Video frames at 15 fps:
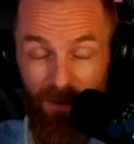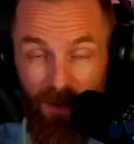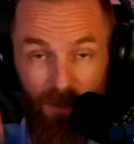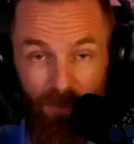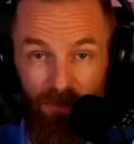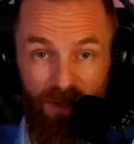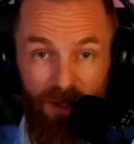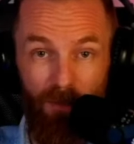too
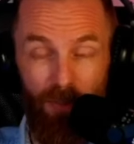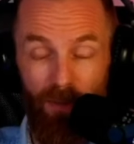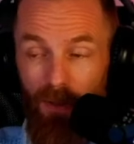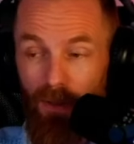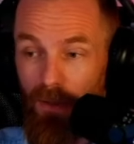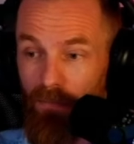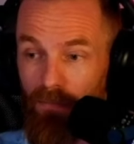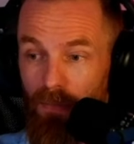simple,
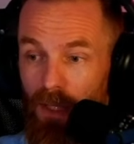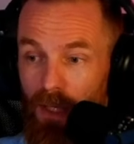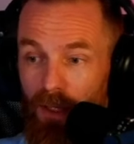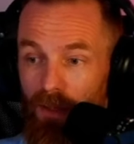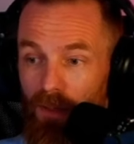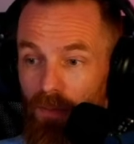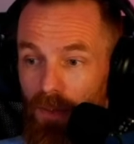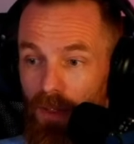or I don't
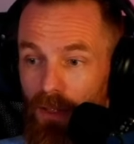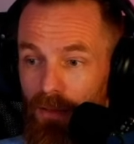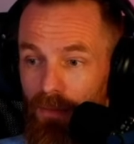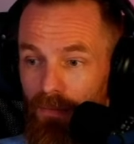know what.